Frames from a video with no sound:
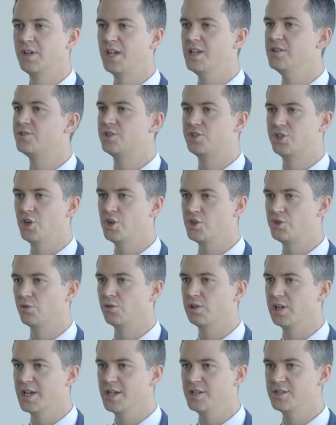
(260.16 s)

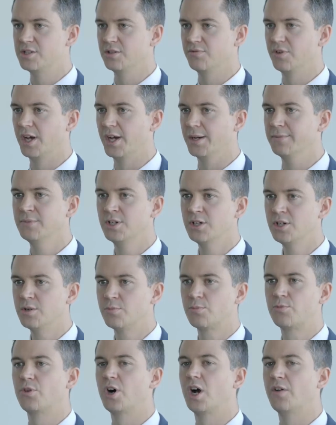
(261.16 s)
institutional lease of a
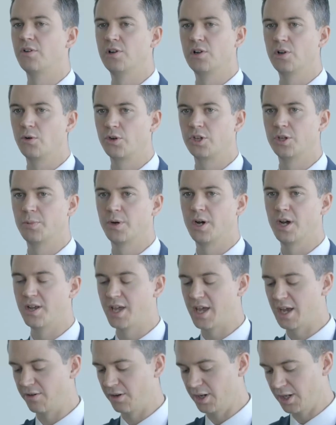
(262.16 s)
privately occupied
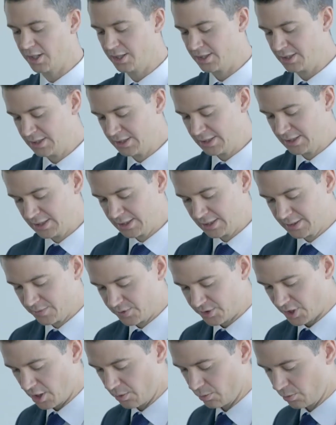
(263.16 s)
area.
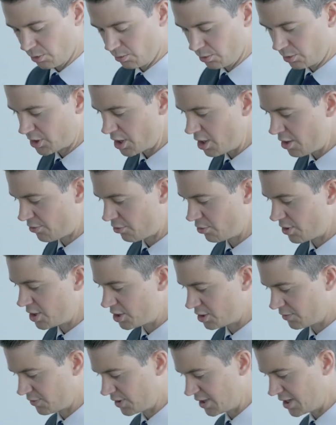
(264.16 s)
So we'll go through
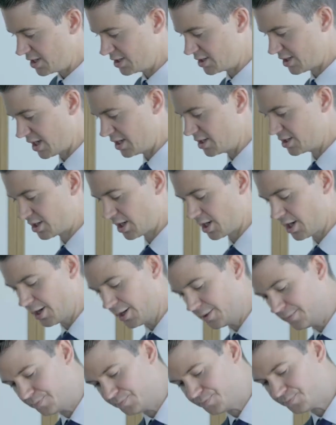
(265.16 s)
each of these in
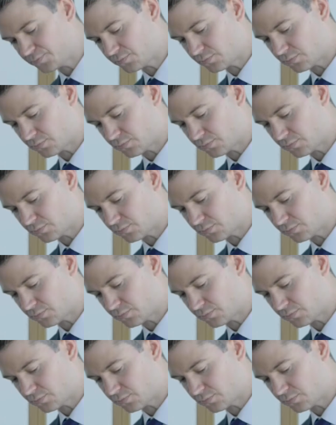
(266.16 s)
turn.